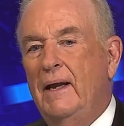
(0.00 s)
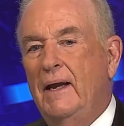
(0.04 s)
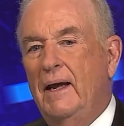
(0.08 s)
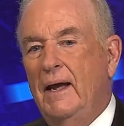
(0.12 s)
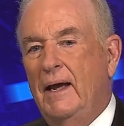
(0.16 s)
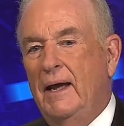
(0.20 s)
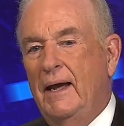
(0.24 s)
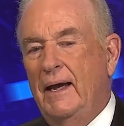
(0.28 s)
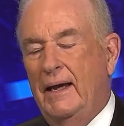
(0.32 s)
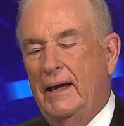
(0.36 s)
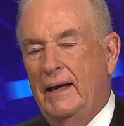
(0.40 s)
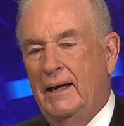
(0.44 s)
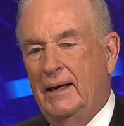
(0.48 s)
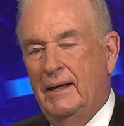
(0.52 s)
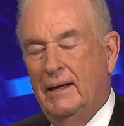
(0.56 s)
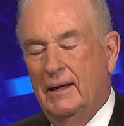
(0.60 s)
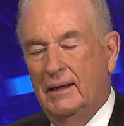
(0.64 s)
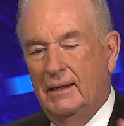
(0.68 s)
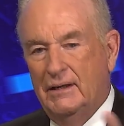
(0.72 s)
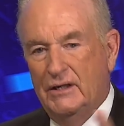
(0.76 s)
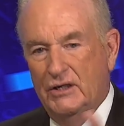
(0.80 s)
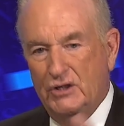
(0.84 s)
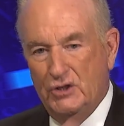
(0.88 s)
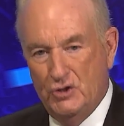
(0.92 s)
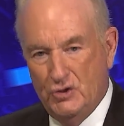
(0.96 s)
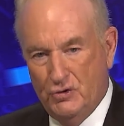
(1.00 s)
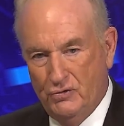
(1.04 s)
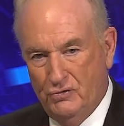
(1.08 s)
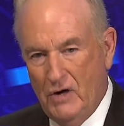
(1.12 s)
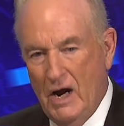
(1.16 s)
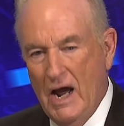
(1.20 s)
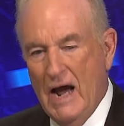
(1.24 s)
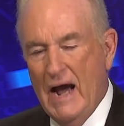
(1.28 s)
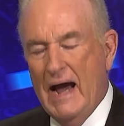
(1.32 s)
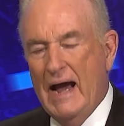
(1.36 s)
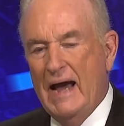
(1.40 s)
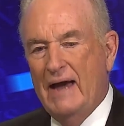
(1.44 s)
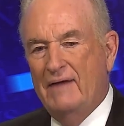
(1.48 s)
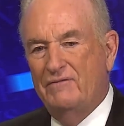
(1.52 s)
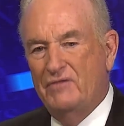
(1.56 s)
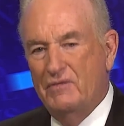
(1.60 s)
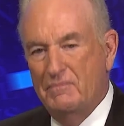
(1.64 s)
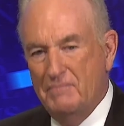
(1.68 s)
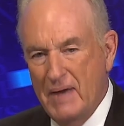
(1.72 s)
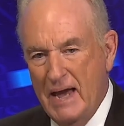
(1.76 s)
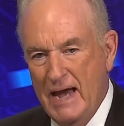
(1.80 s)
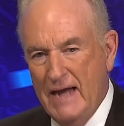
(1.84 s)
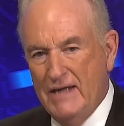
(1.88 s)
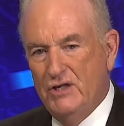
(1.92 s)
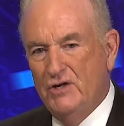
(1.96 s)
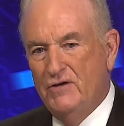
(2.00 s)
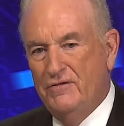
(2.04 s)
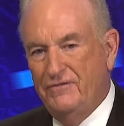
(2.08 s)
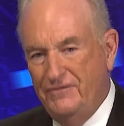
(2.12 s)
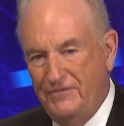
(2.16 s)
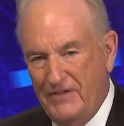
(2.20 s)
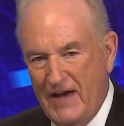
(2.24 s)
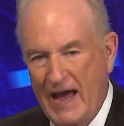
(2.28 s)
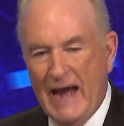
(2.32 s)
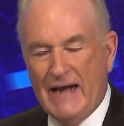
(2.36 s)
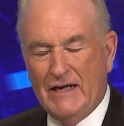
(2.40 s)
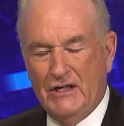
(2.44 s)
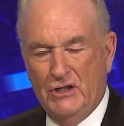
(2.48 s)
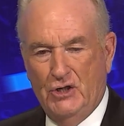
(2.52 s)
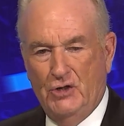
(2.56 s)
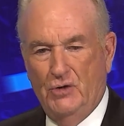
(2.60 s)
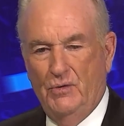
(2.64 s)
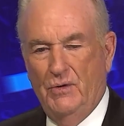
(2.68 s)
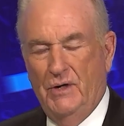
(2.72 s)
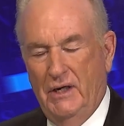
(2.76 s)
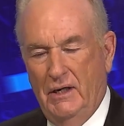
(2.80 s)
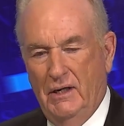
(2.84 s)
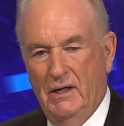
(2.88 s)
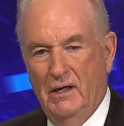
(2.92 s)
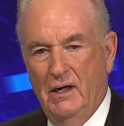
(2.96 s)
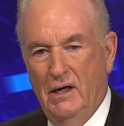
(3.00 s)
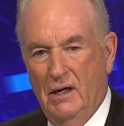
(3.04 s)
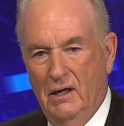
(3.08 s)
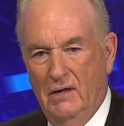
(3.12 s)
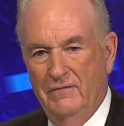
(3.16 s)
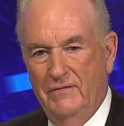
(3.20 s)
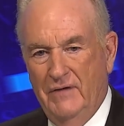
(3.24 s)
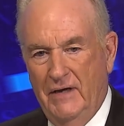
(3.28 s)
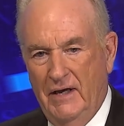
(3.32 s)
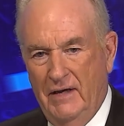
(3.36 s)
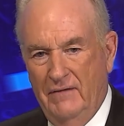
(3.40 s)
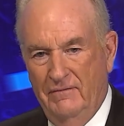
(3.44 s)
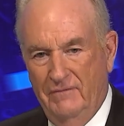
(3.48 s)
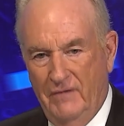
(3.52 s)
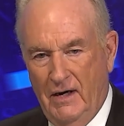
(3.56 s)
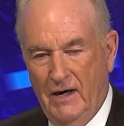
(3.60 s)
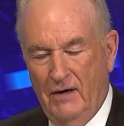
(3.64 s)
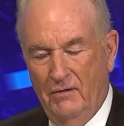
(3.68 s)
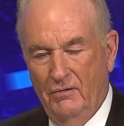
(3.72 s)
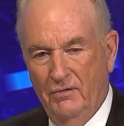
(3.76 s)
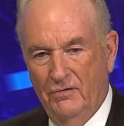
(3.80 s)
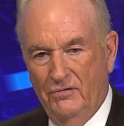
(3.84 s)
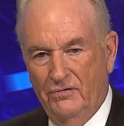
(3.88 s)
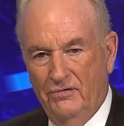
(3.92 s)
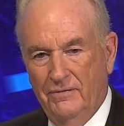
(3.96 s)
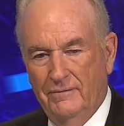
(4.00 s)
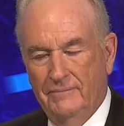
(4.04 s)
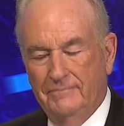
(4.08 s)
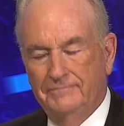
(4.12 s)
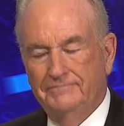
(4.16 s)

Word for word: a contrived manufacturing of a virus.